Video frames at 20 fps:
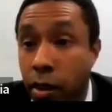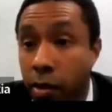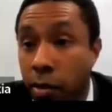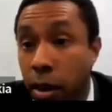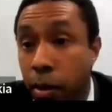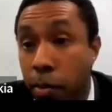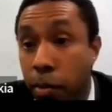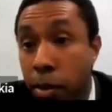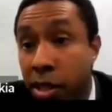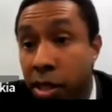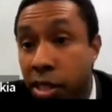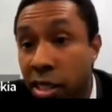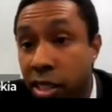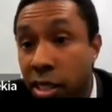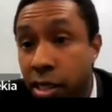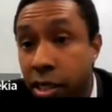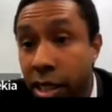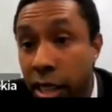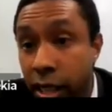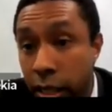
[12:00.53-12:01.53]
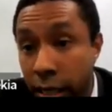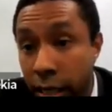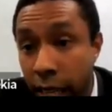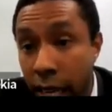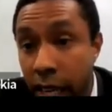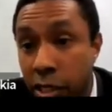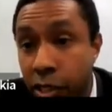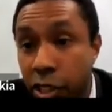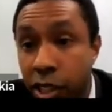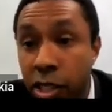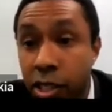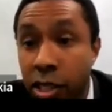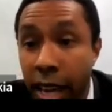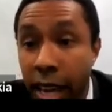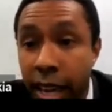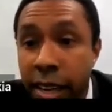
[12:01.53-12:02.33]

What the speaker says: have a business intelligence